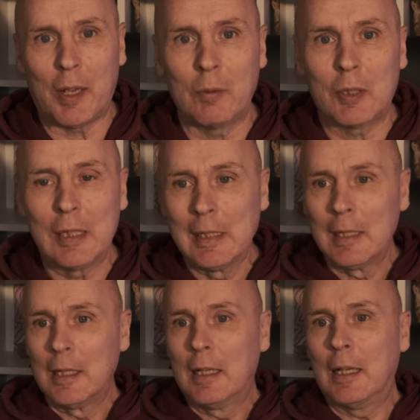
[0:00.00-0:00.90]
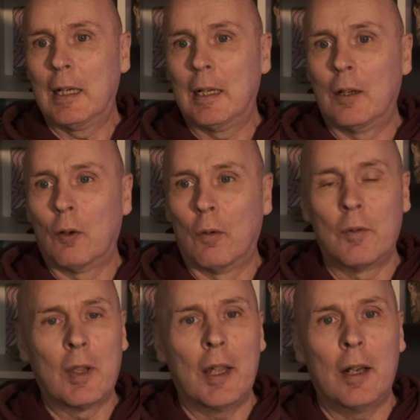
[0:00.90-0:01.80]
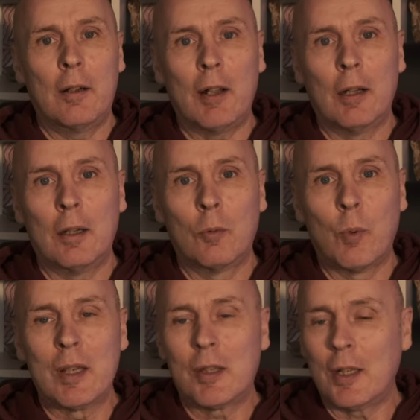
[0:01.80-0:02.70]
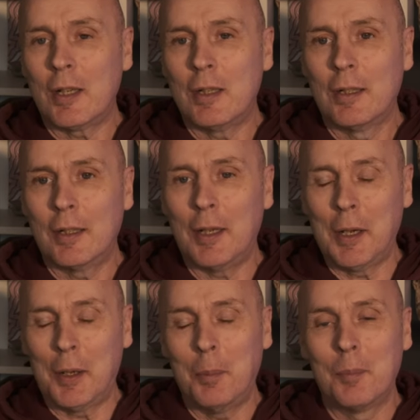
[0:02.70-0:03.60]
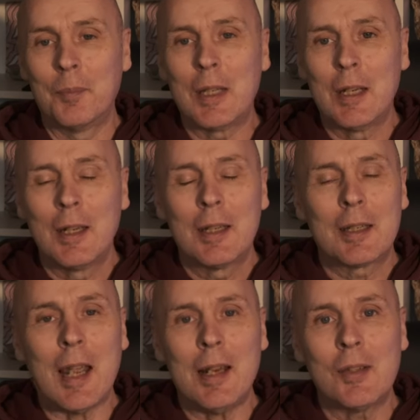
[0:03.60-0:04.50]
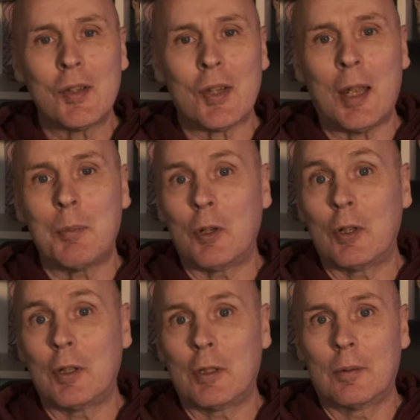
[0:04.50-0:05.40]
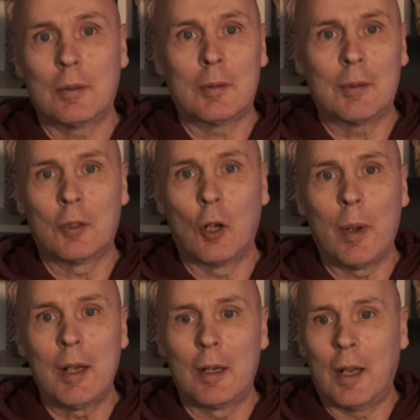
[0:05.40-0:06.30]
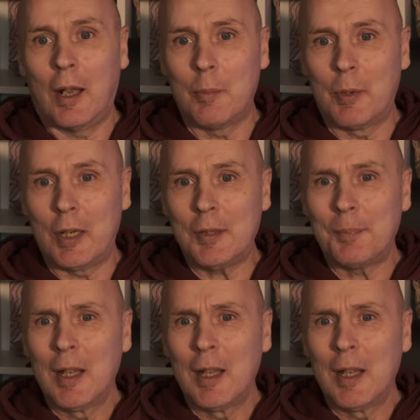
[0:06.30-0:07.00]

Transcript: out of their winter dens, I'm going to go in and hibernate